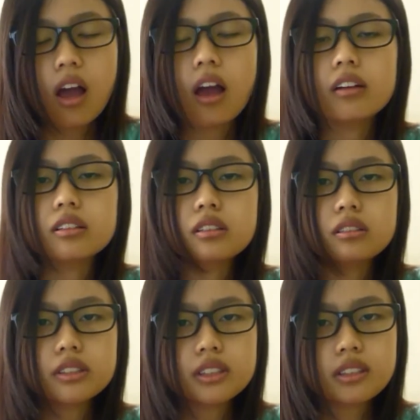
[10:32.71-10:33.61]
and
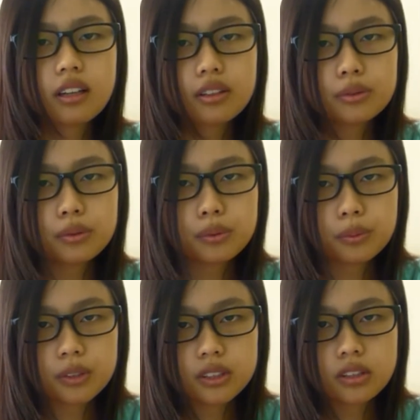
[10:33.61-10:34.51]
closes down
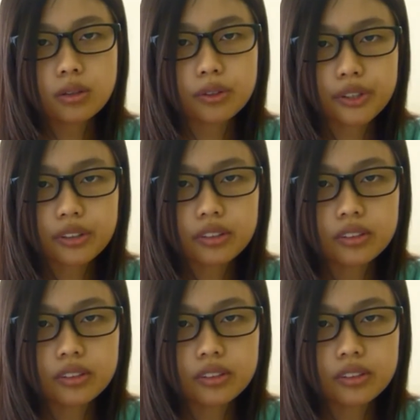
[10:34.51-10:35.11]
towards the rear.